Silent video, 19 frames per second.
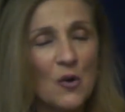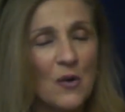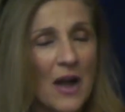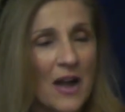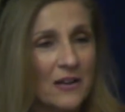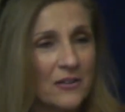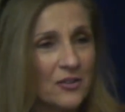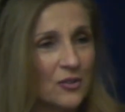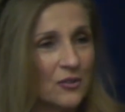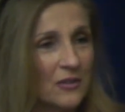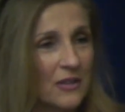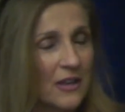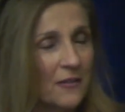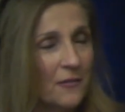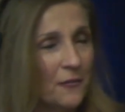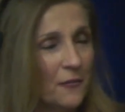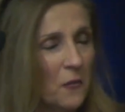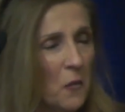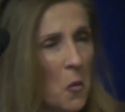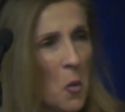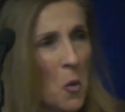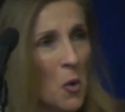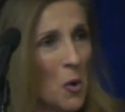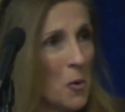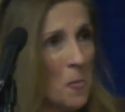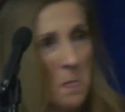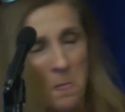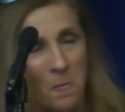actually
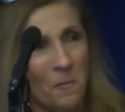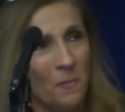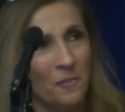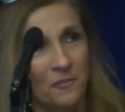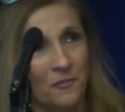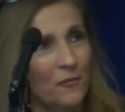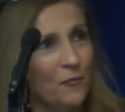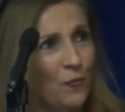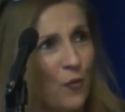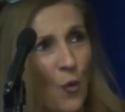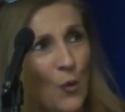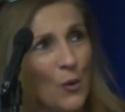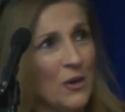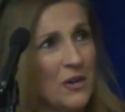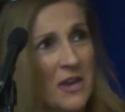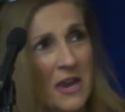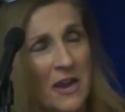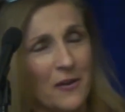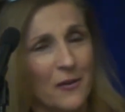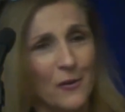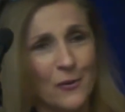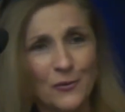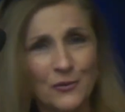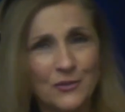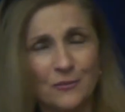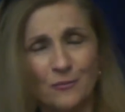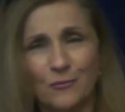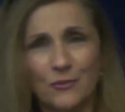for 4
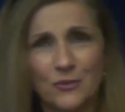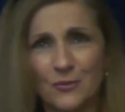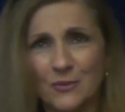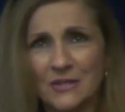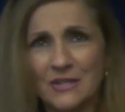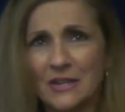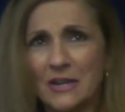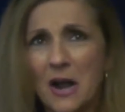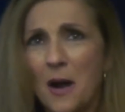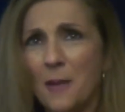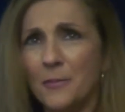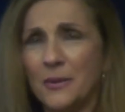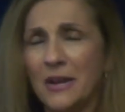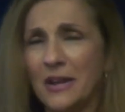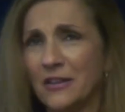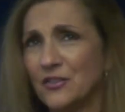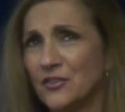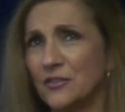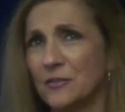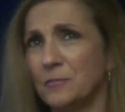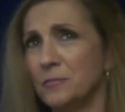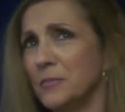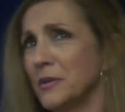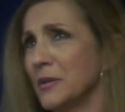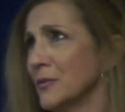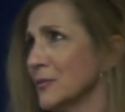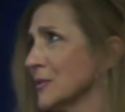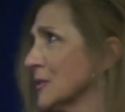years, which was a combination of
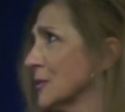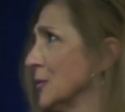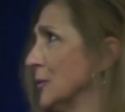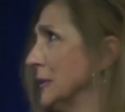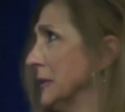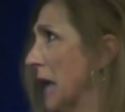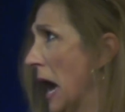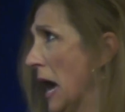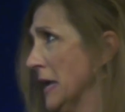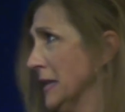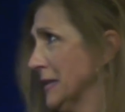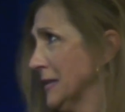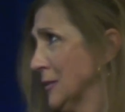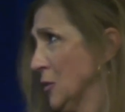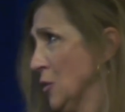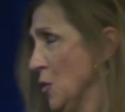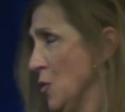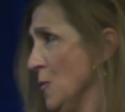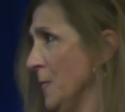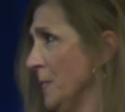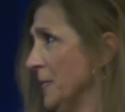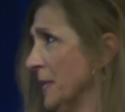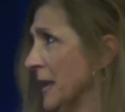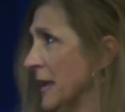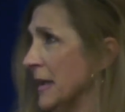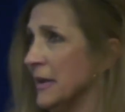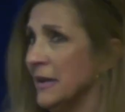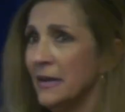middle school and high school.
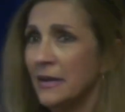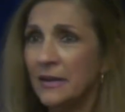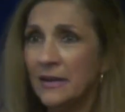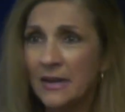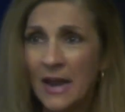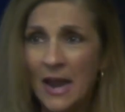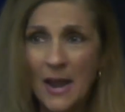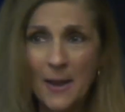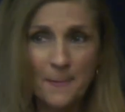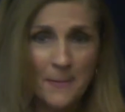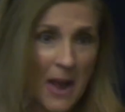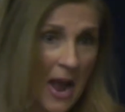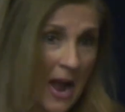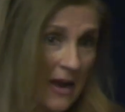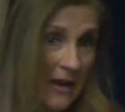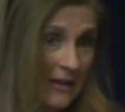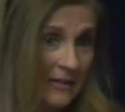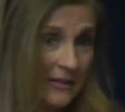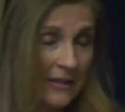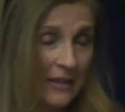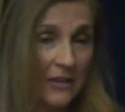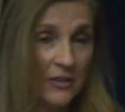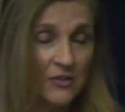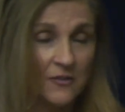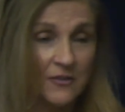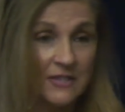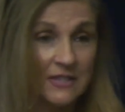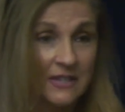Came back at the
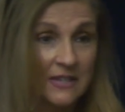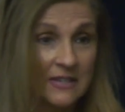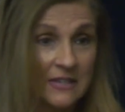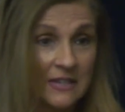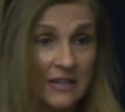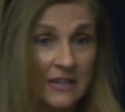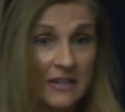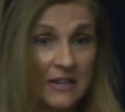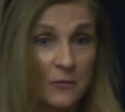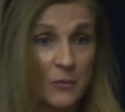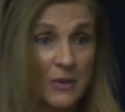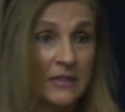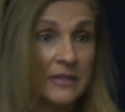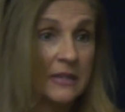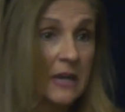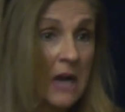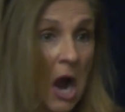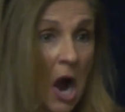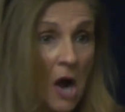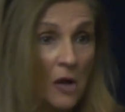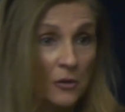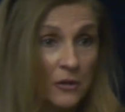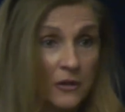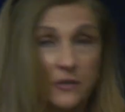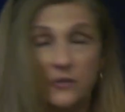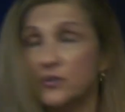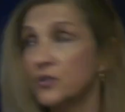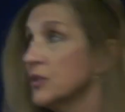age of 16 and went to
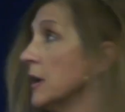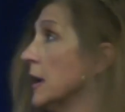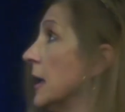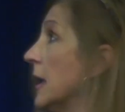college.